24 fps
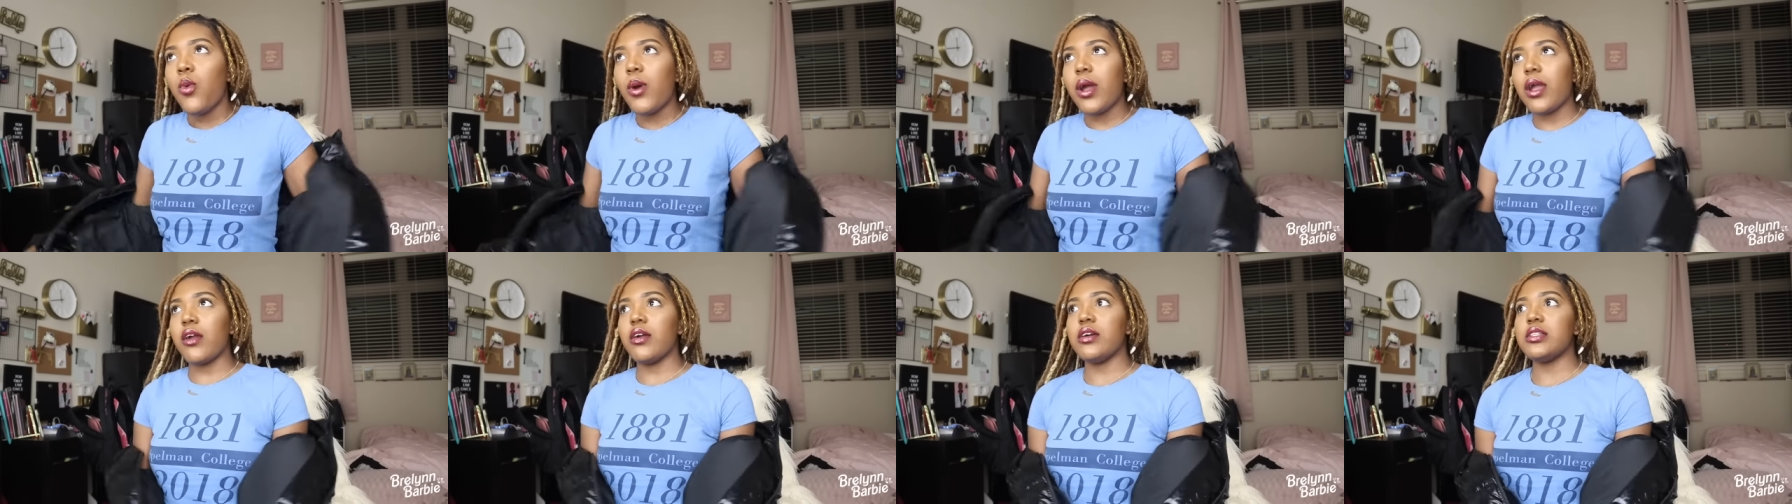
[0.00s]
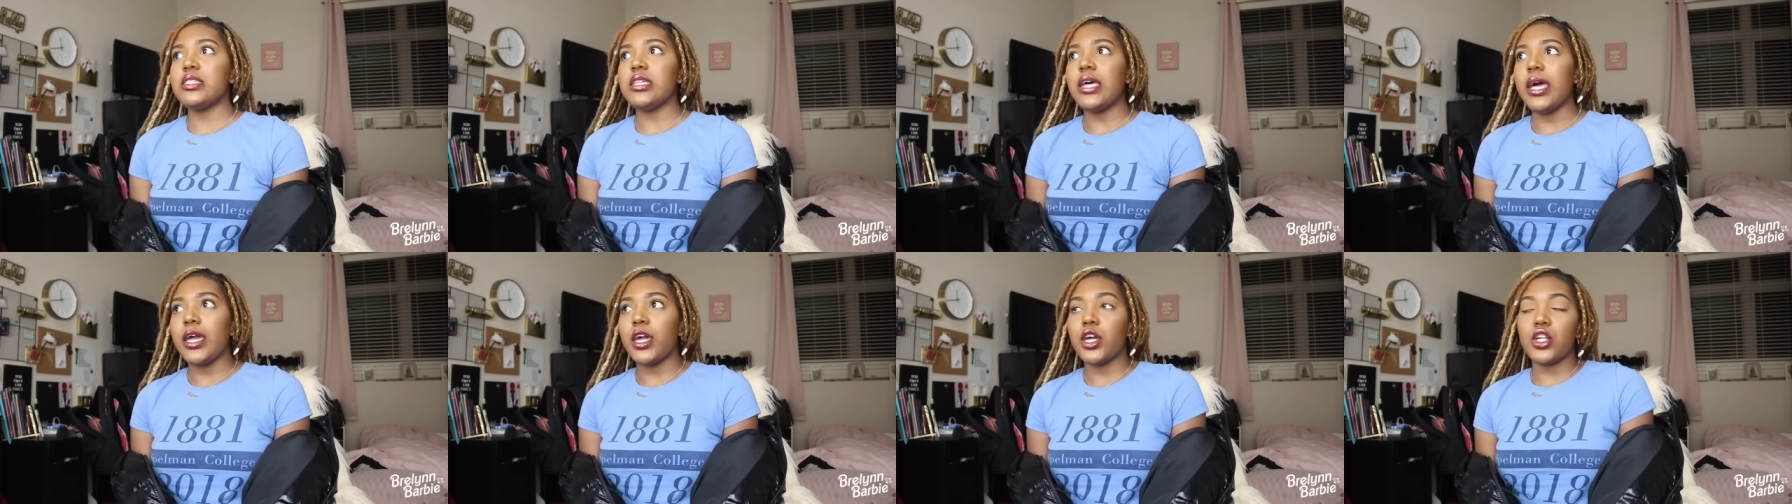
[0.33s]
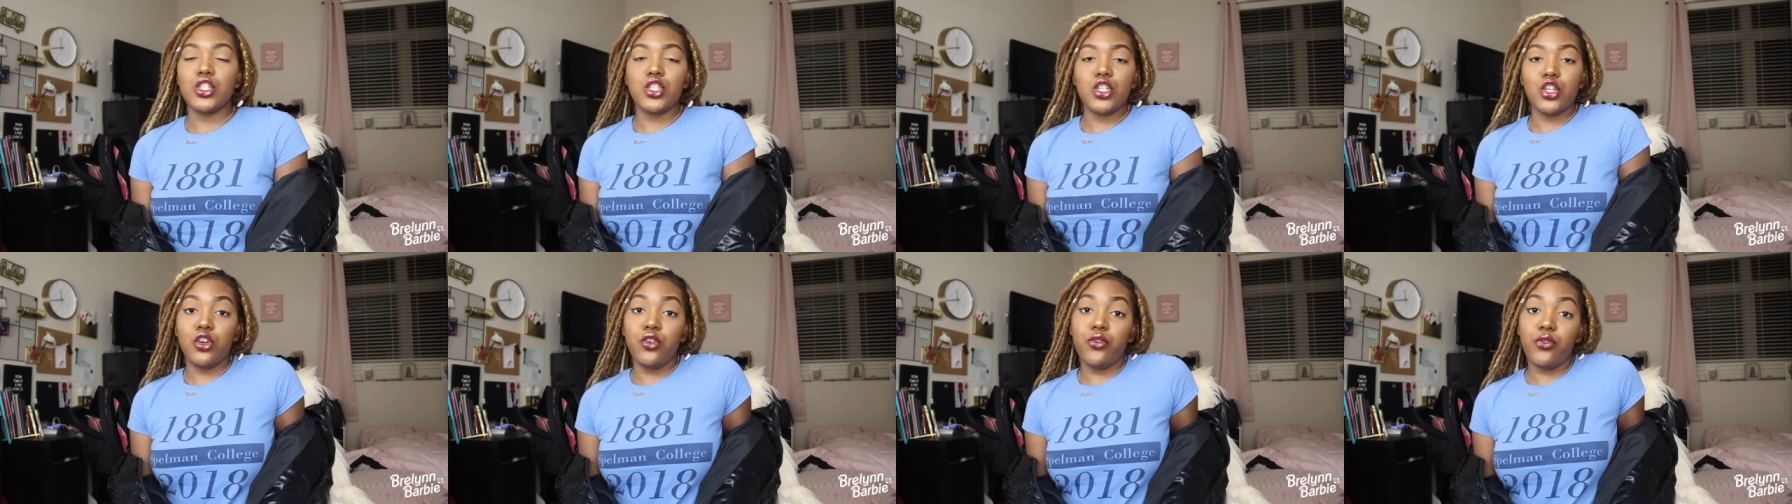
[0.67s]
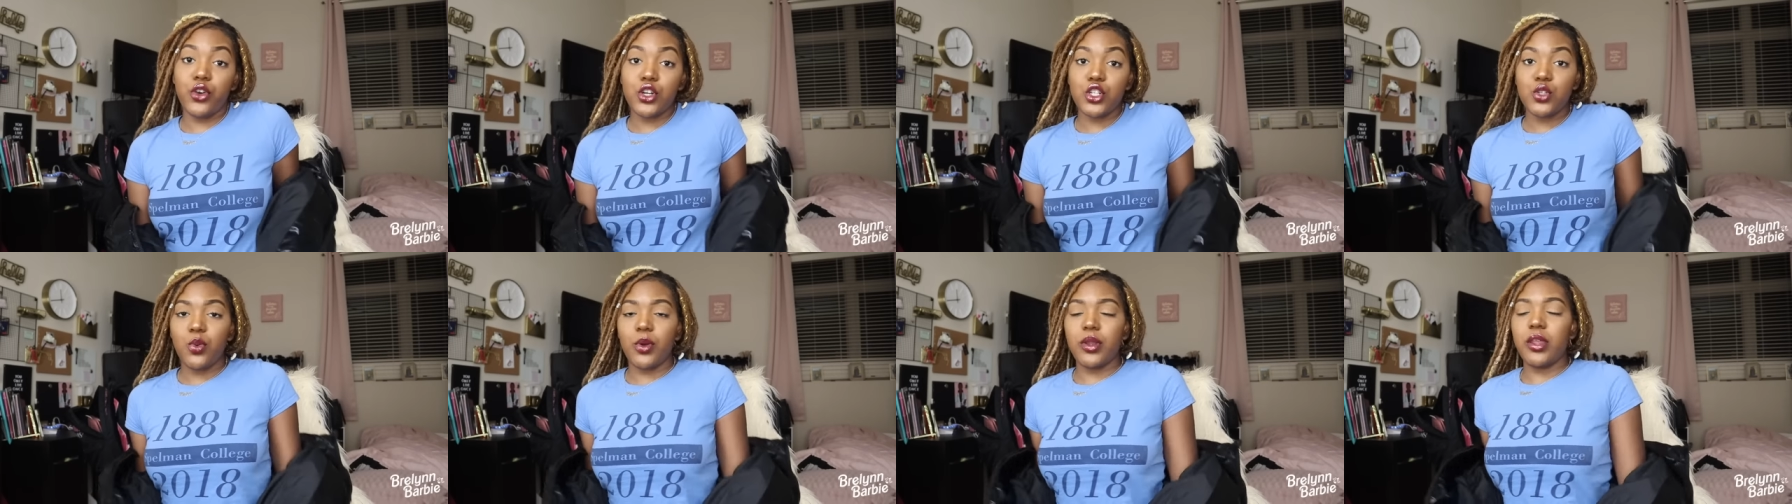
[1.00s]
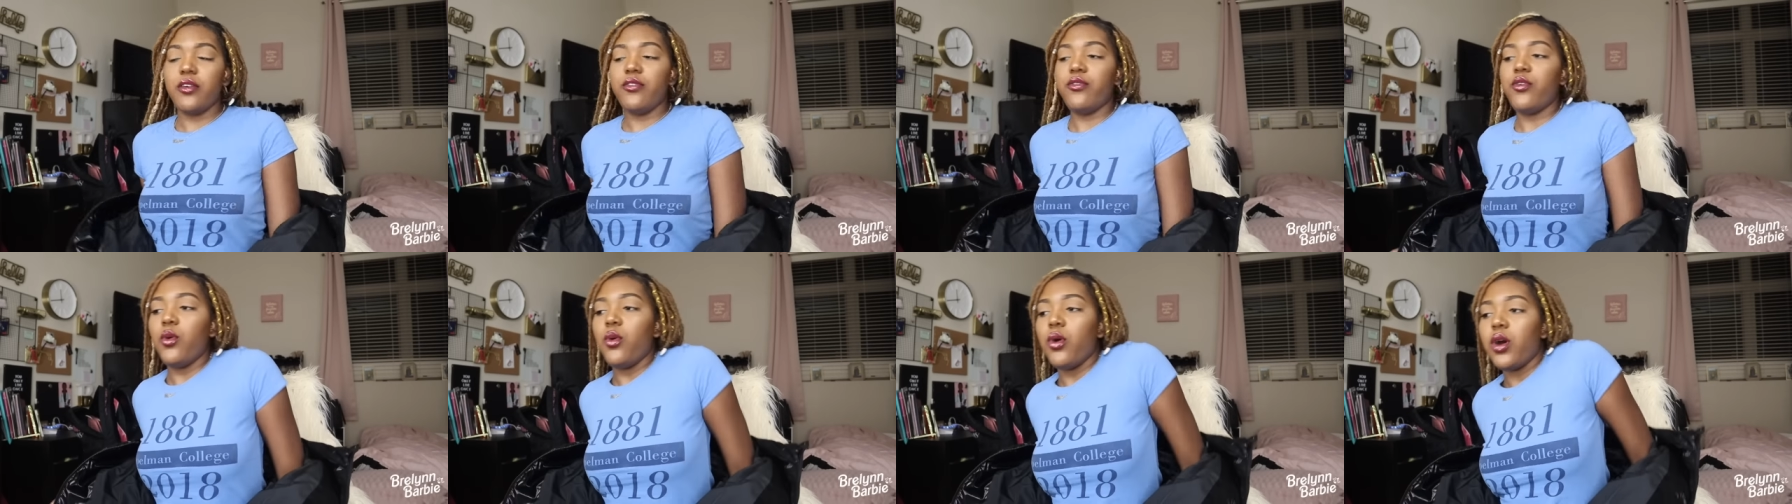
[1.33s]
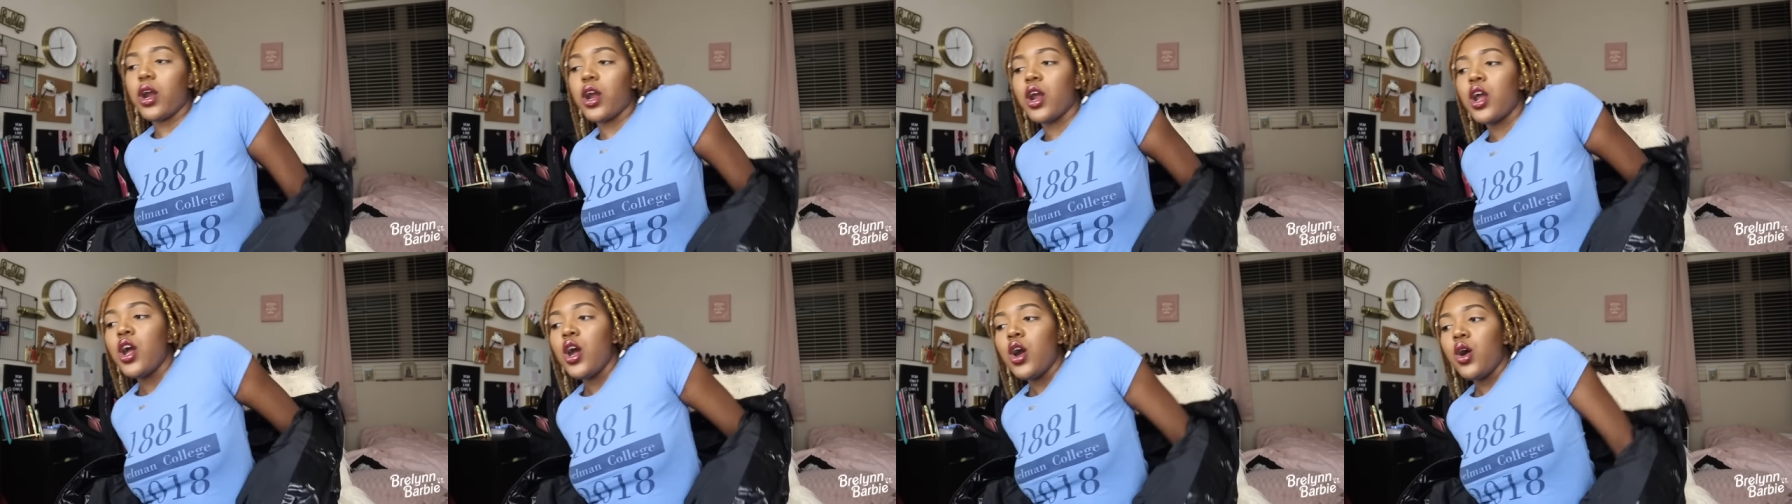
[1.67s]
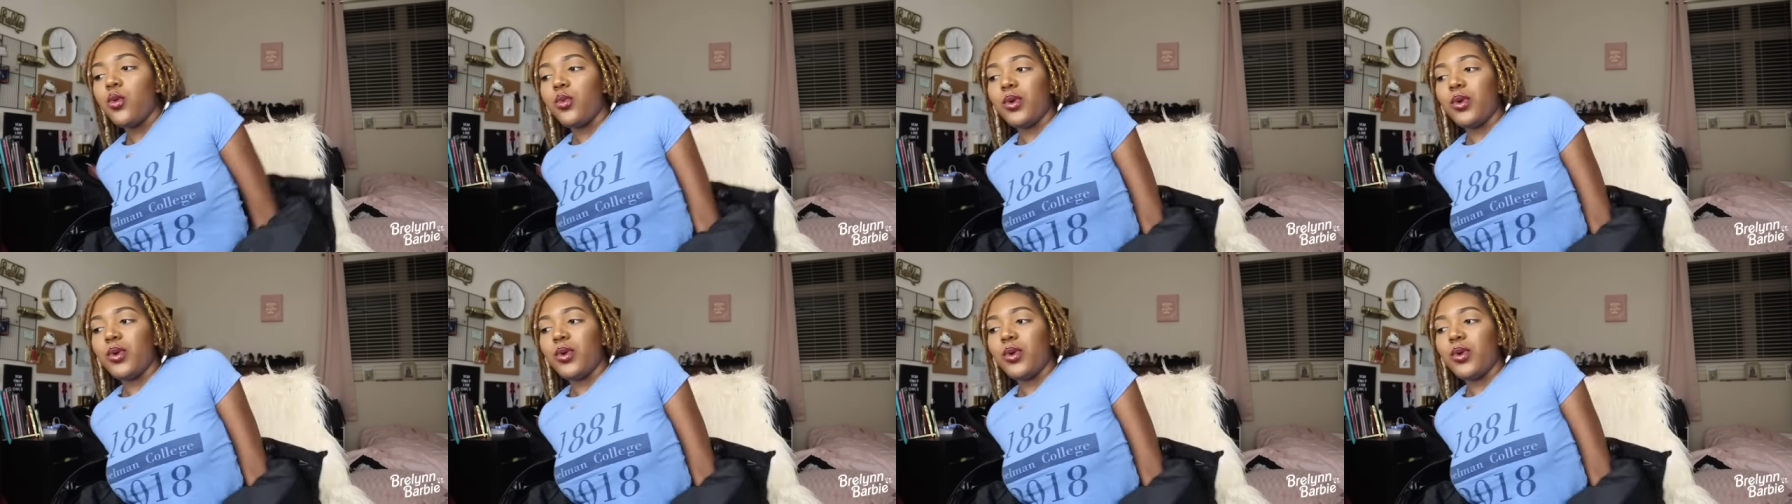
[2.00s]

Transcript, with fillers: where it's like 2 for $24,